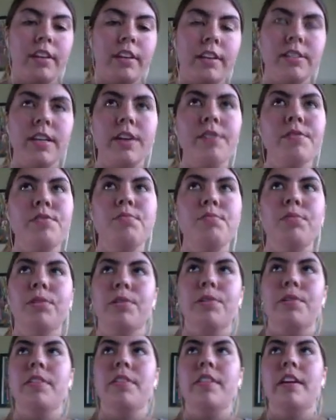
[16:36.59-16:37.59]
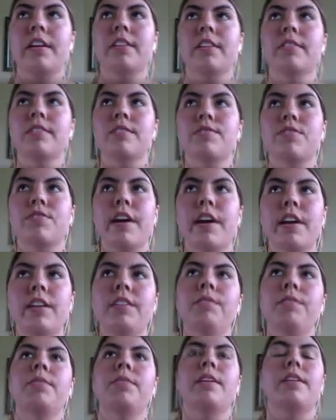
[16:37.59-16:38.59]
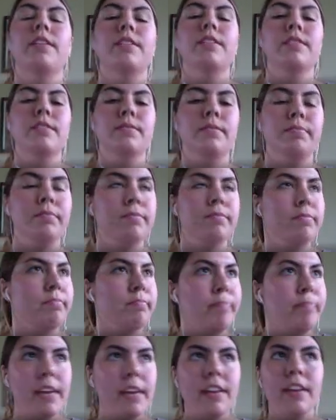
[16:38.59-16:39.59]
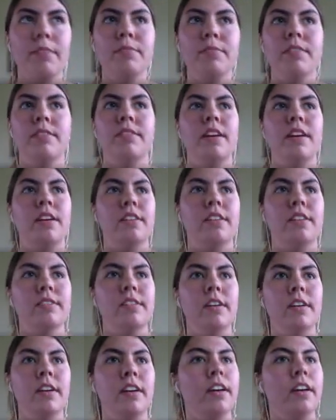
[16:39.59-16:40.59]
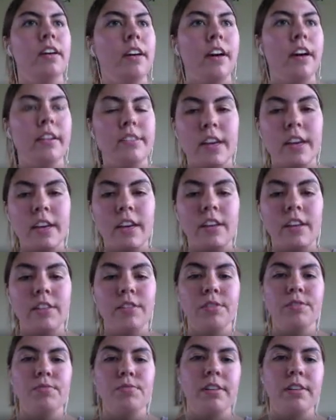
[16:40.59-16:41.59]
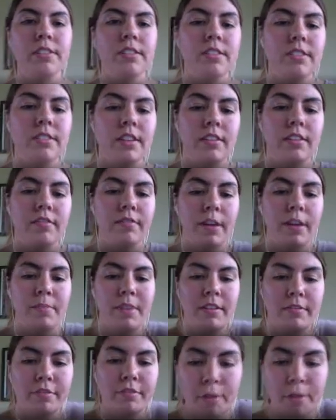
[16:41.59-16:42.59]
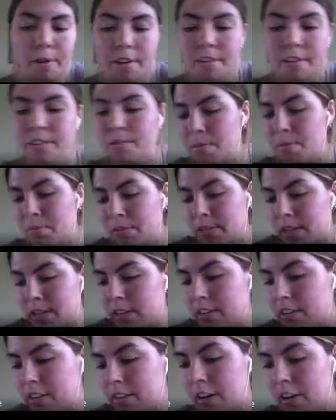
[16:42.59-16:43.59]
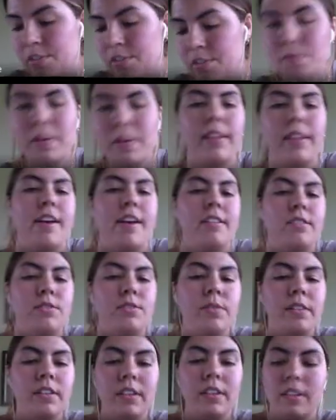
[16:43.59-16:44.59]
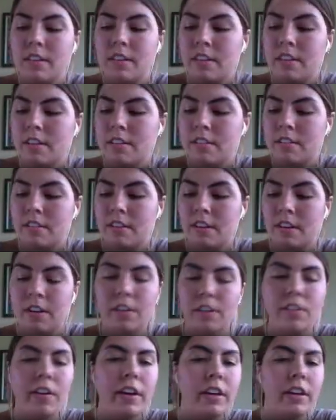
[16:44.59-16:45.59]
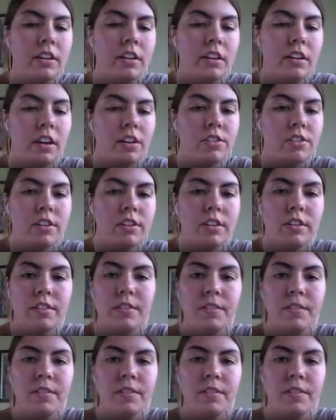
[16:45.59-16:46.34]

That's how you learn things. Trying new things, making mistakes taking those risks. And I mean, 43% are doing that. So I think that that's a great indication.